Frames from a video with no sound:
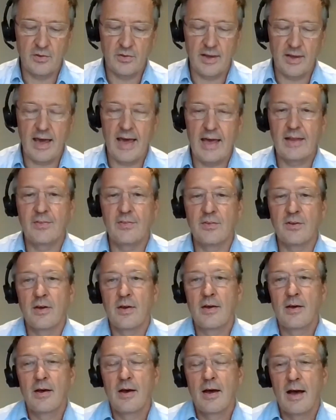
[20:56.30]
at the end
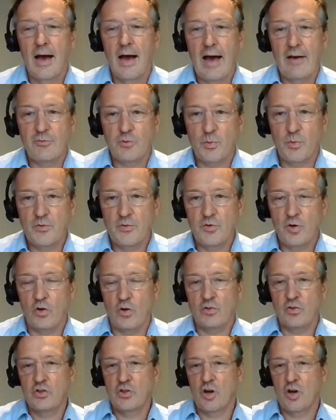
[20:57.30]
after we've
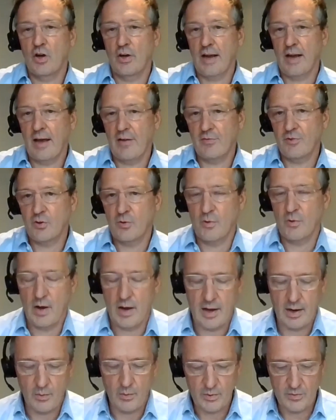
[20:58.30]
talked to John, after
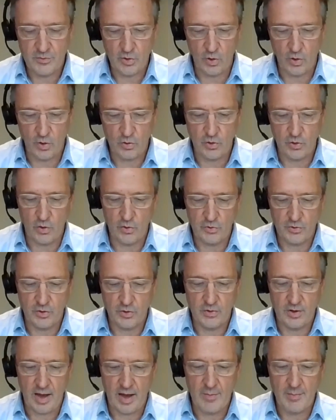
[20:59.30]
we've talked also
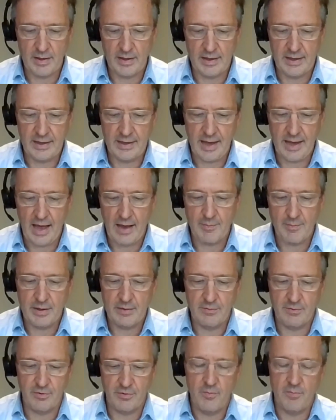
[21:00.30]
to Amelie
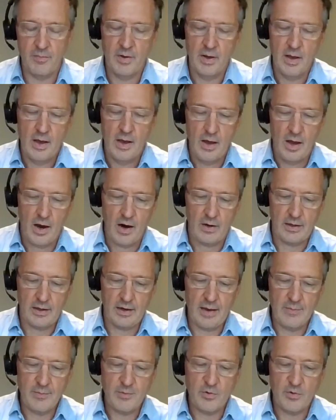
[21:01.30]
Ammon from our
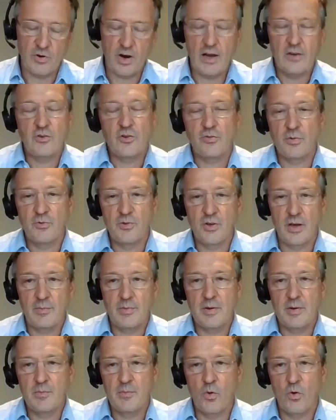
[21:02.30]
climate strategist from
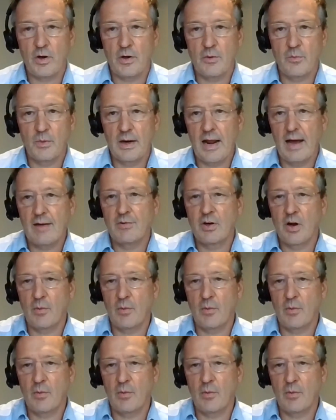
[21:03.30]
JP Morgan, we'll have an